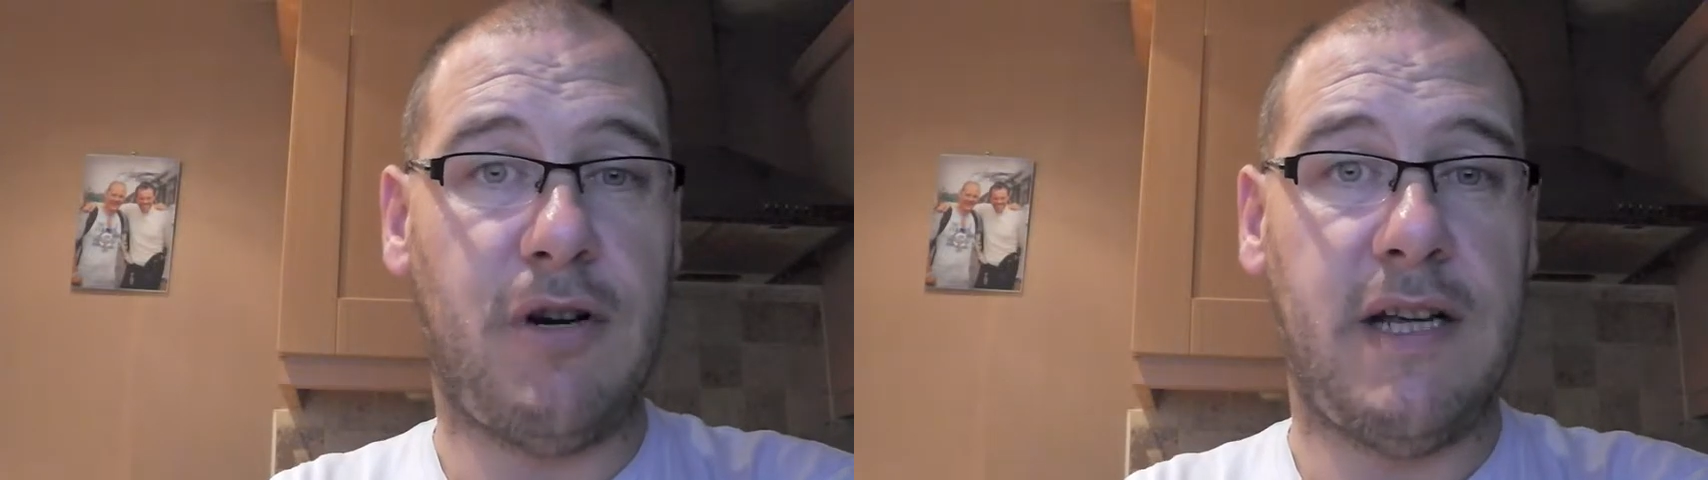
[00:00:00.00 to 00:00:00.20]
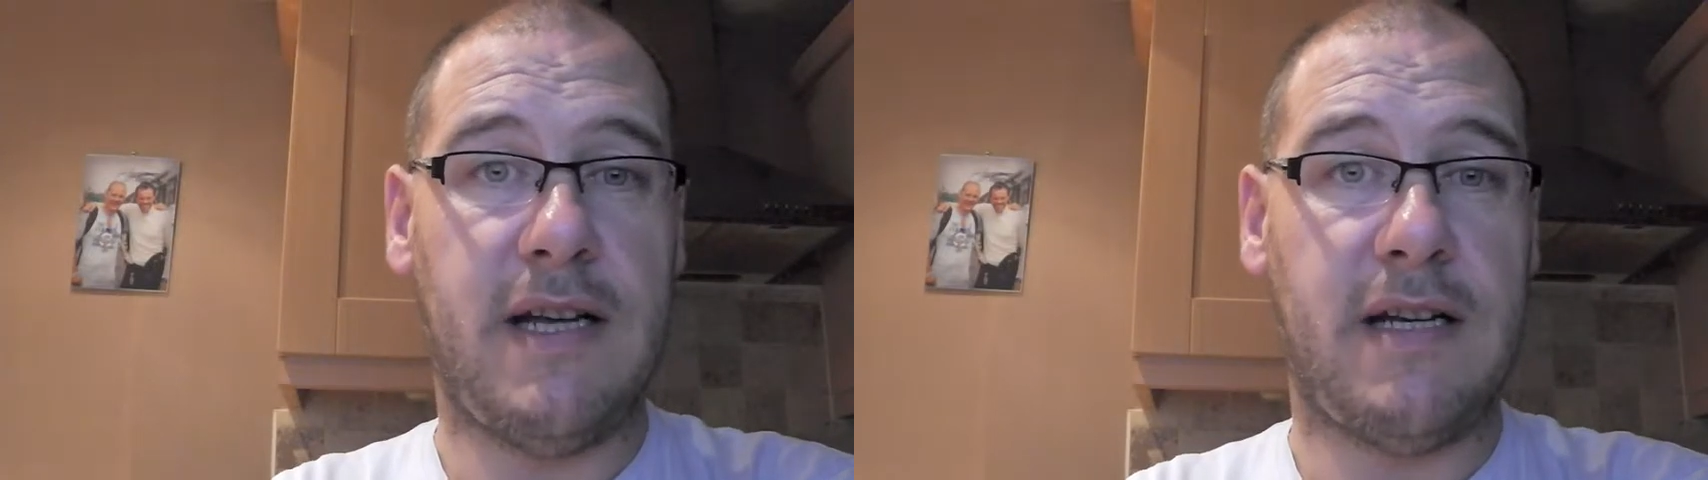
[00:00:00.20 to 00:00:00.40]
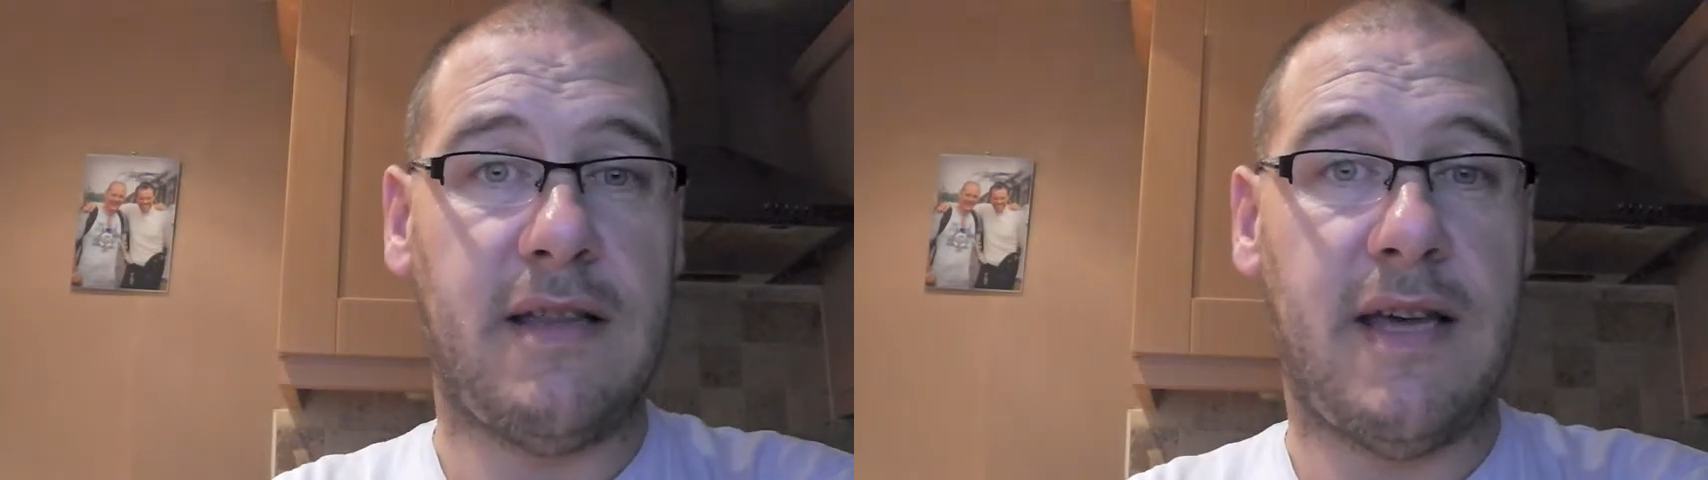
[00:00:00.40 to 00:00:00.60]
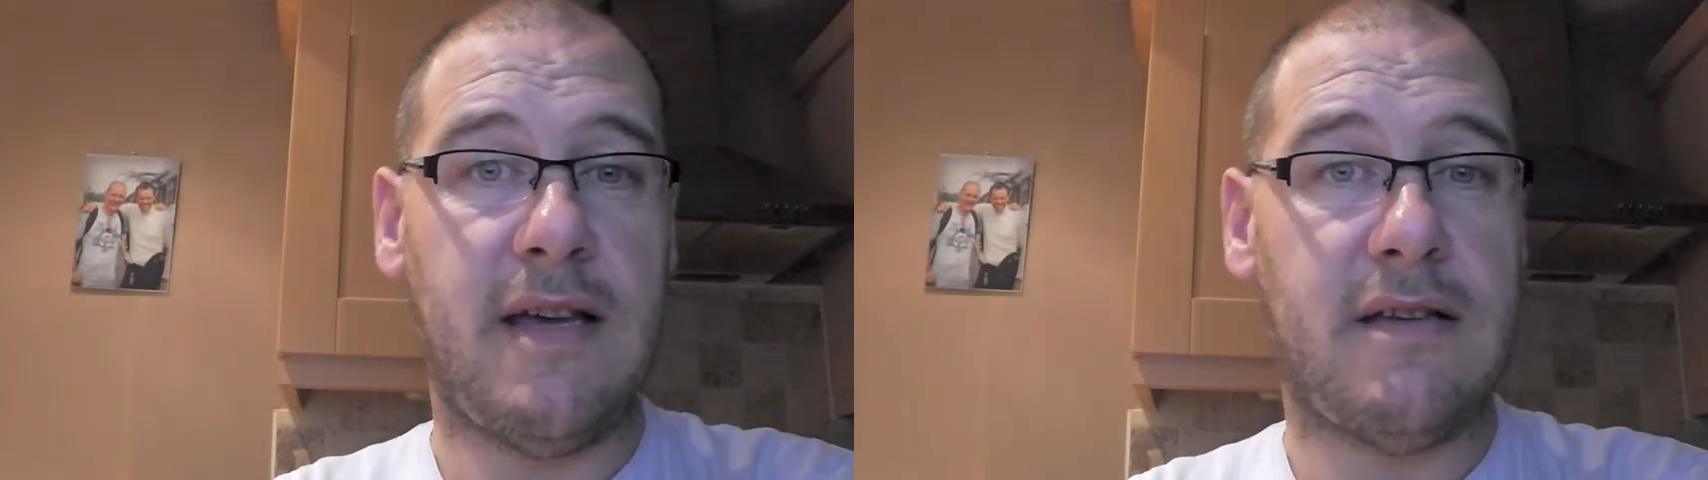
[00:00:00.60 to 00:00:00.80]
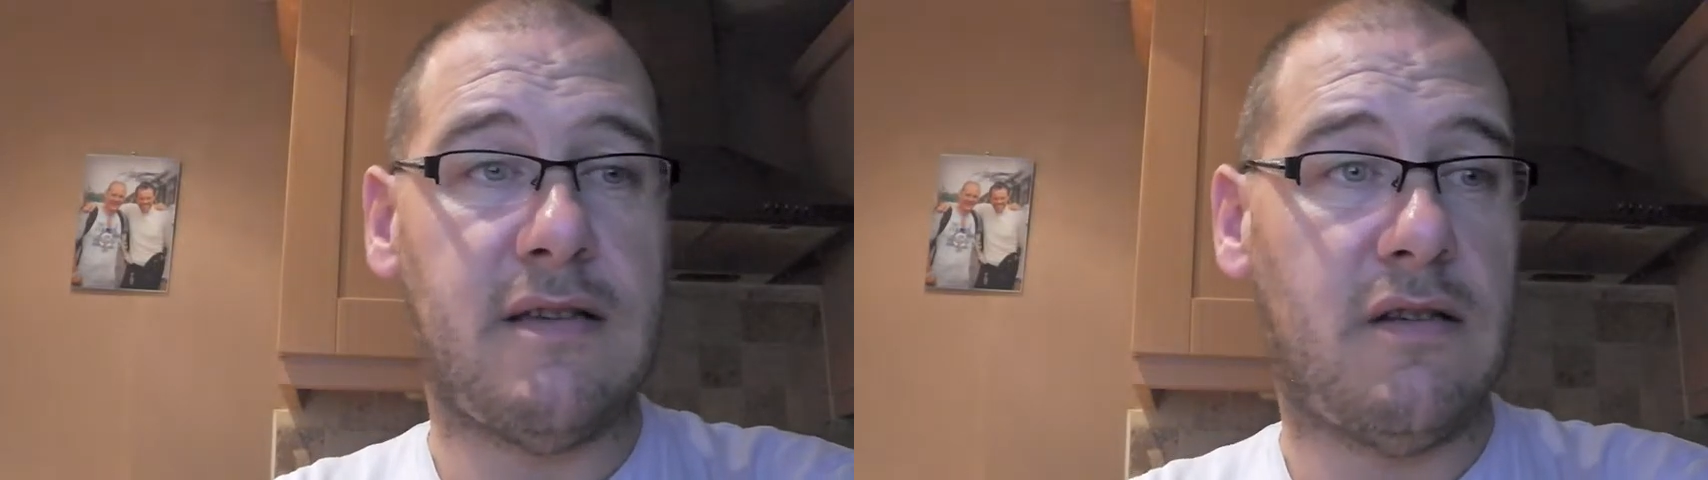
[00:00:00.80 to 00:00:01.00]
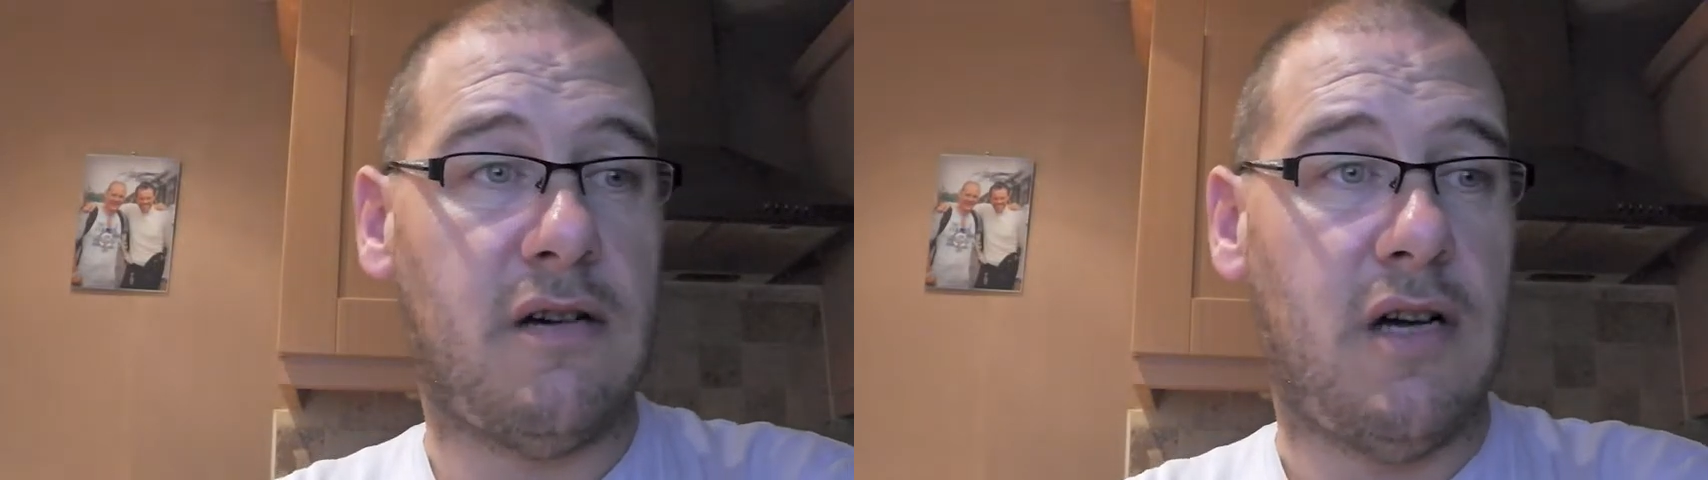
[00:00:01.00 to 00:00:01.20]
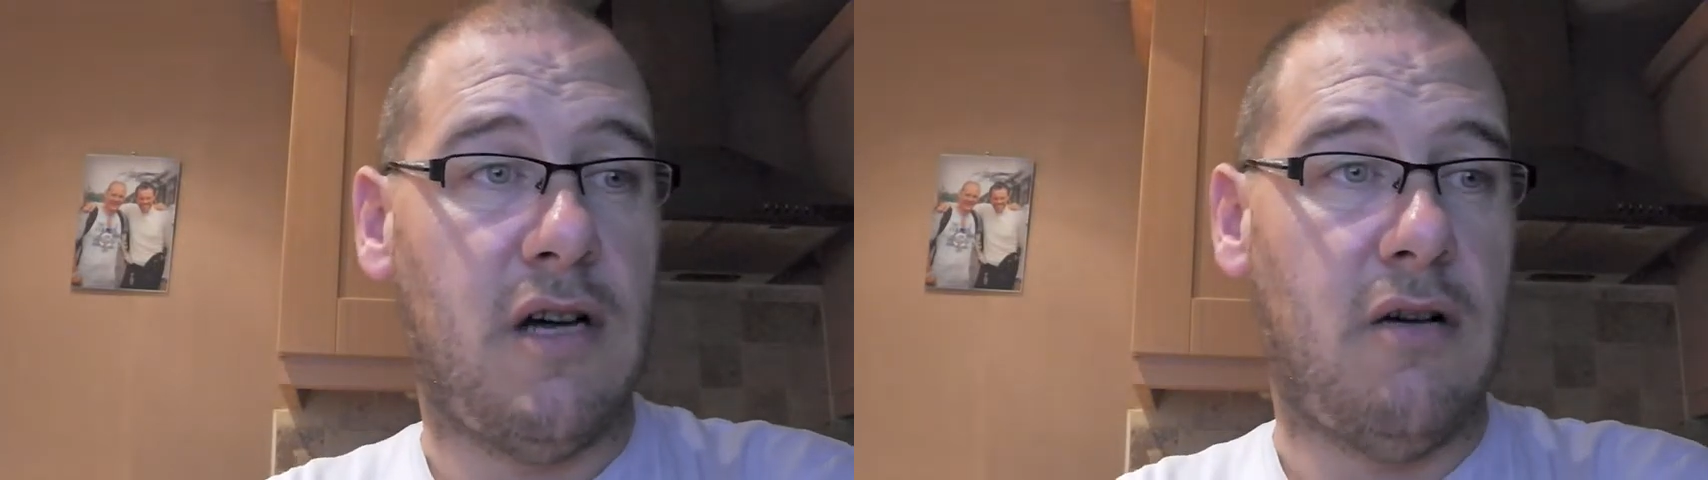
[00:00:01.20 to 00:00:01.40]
money into things, so